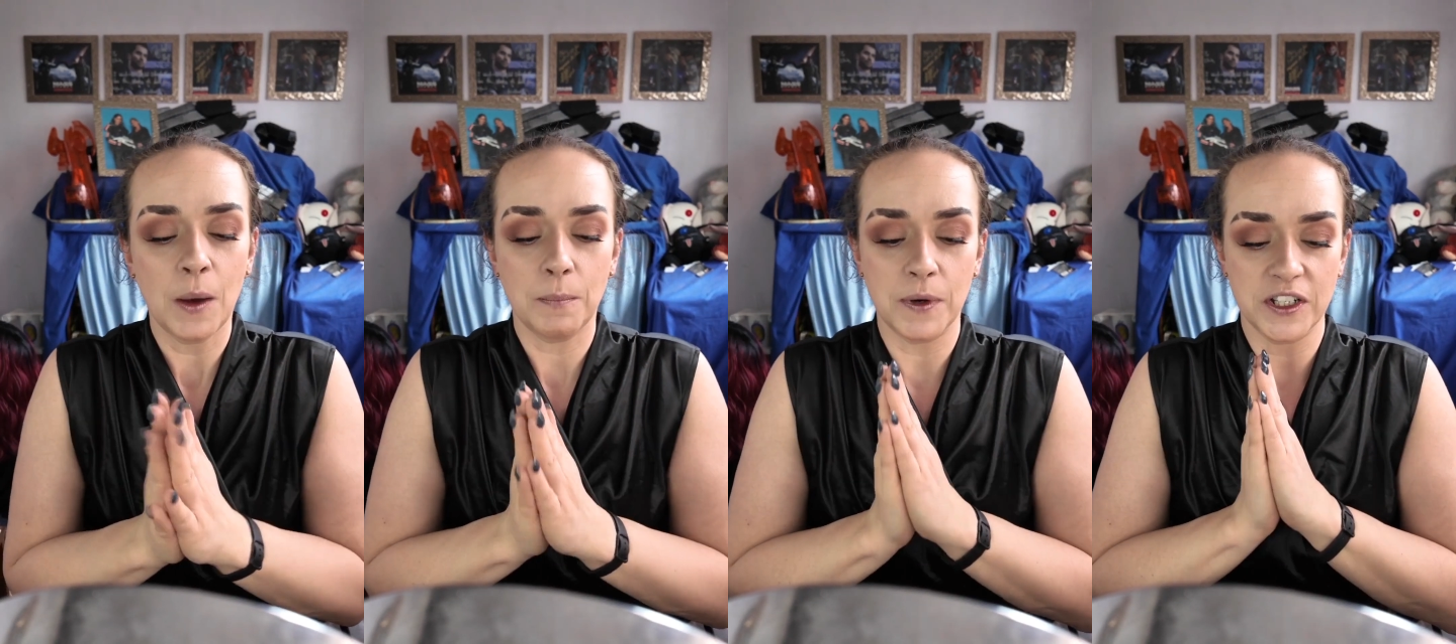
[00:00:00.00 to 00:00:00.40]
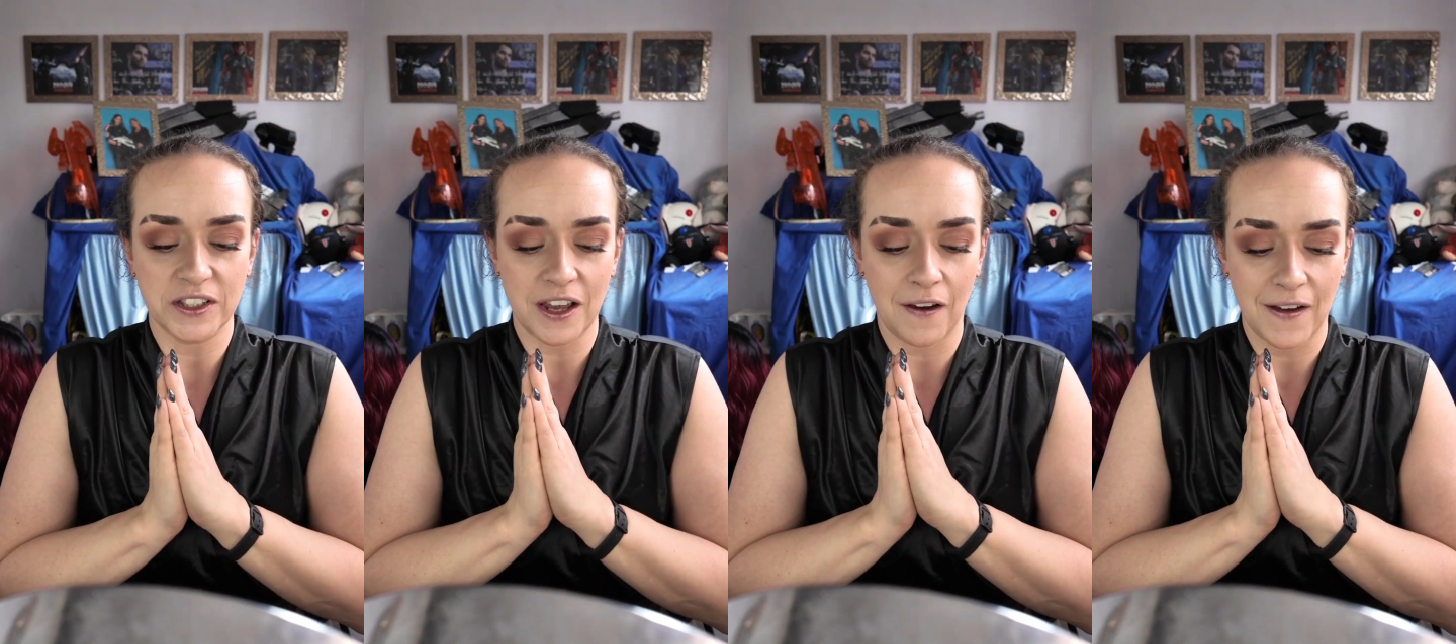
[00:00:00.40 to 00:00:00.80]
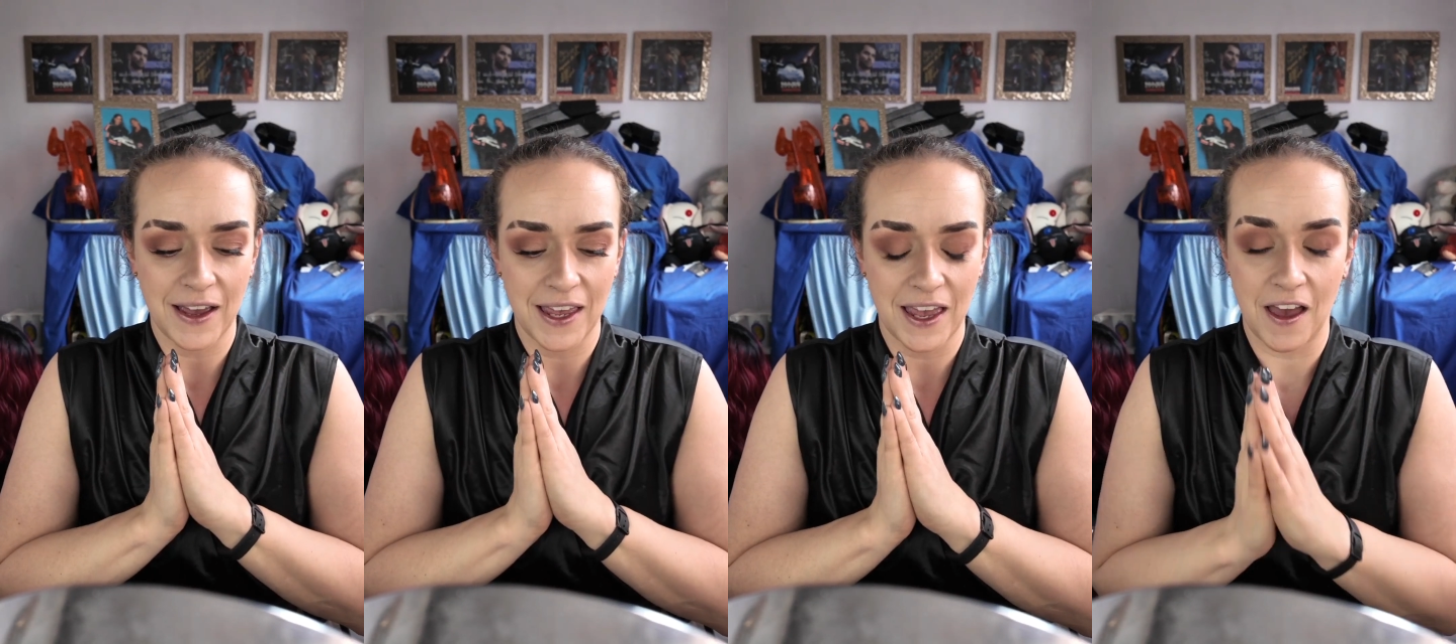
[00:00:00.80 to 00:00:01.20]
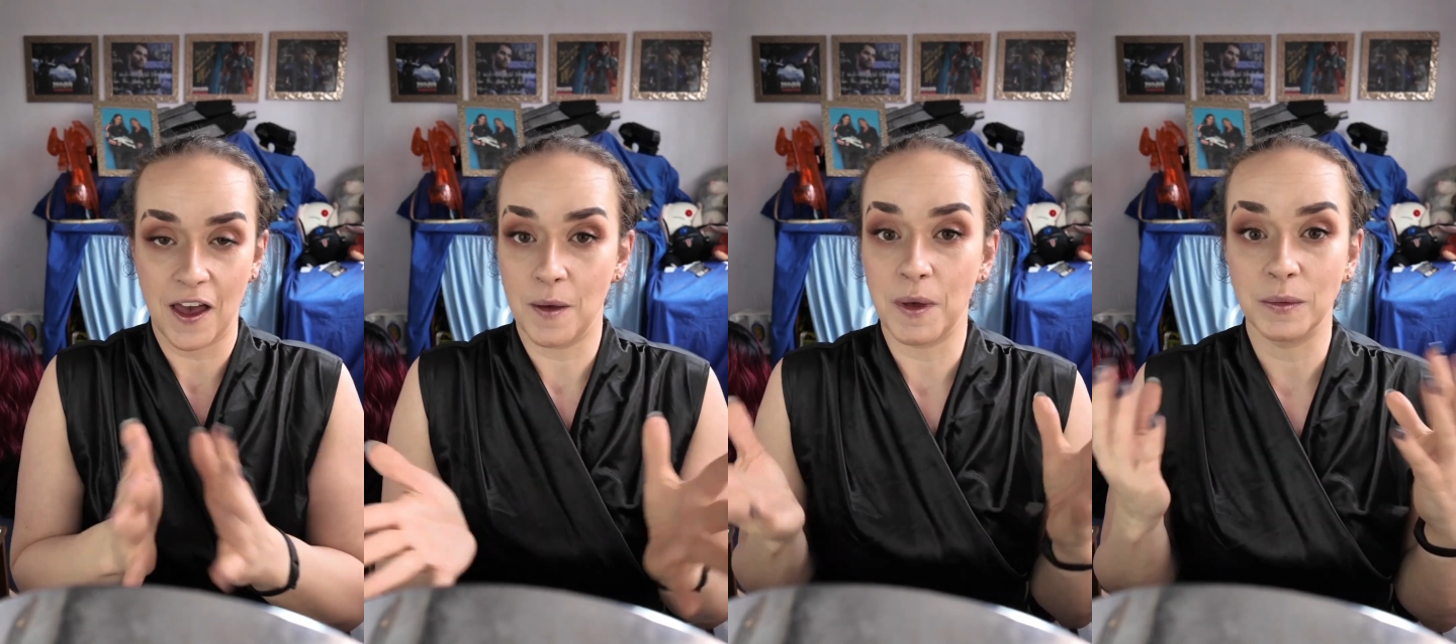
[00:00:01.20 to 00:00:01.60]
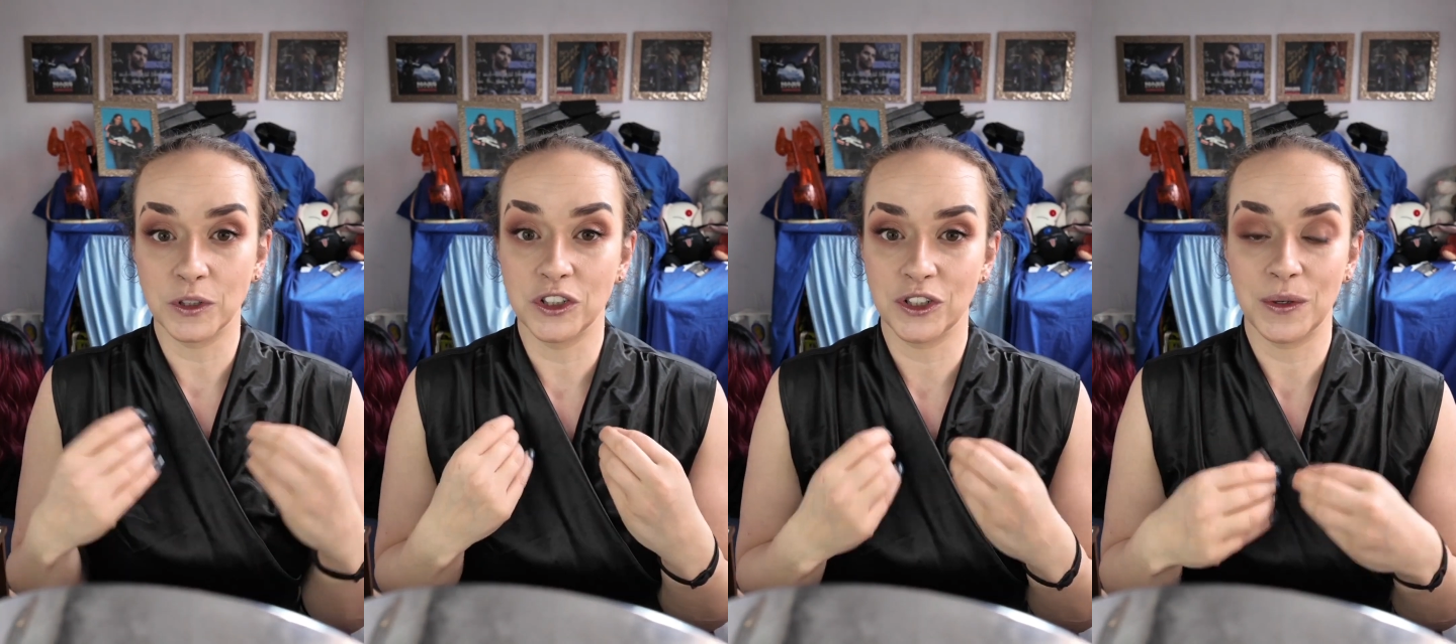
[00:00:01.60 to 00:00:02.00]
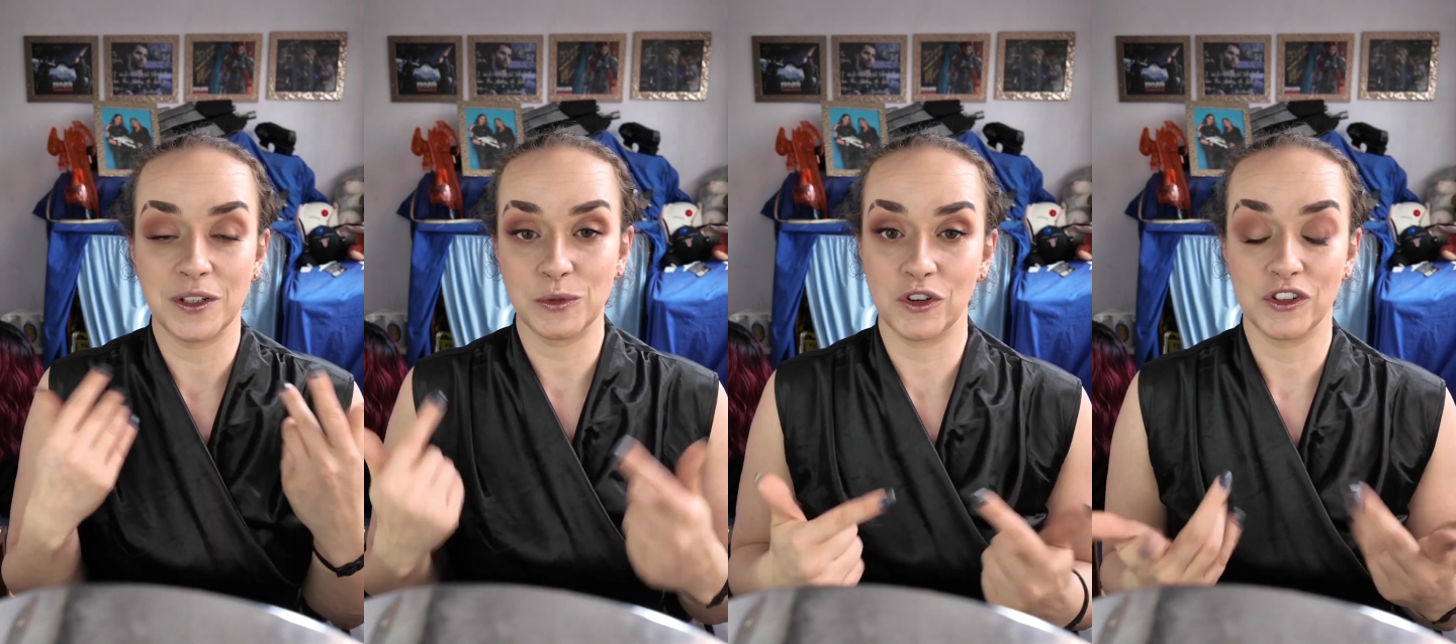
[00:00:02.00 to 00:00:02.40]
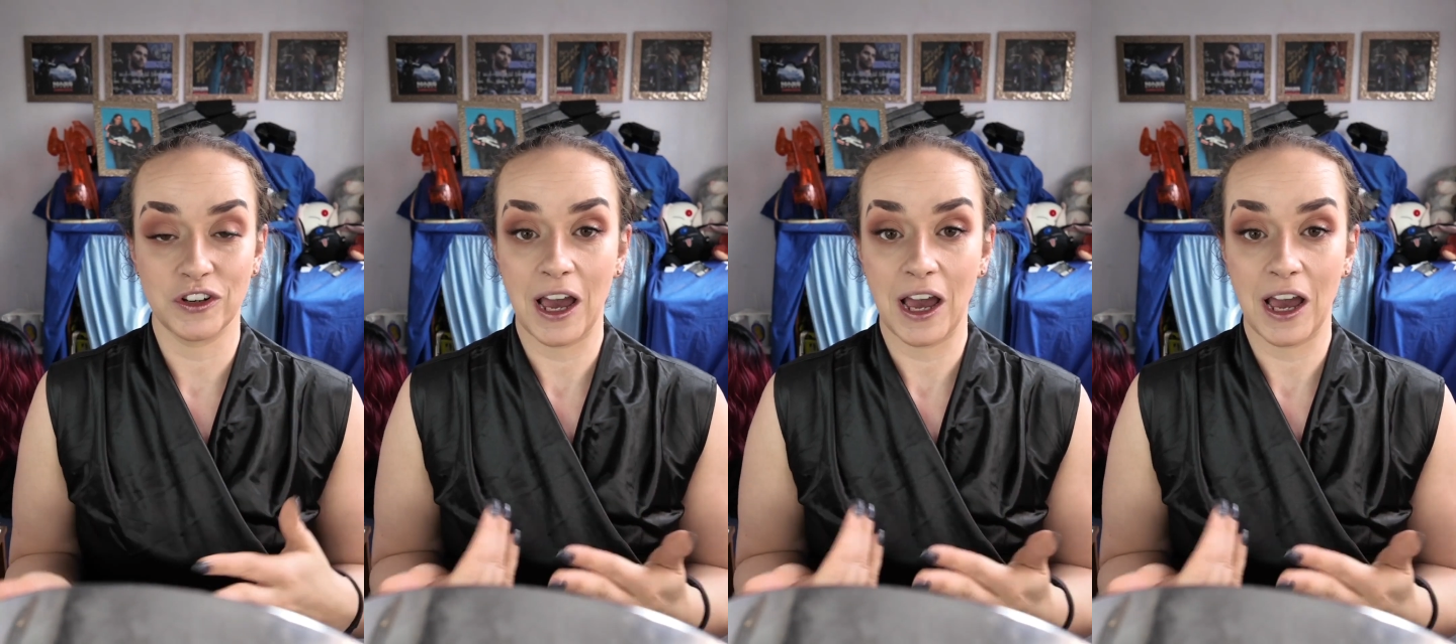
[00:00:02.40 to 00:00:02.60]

but I am going to do a demonstration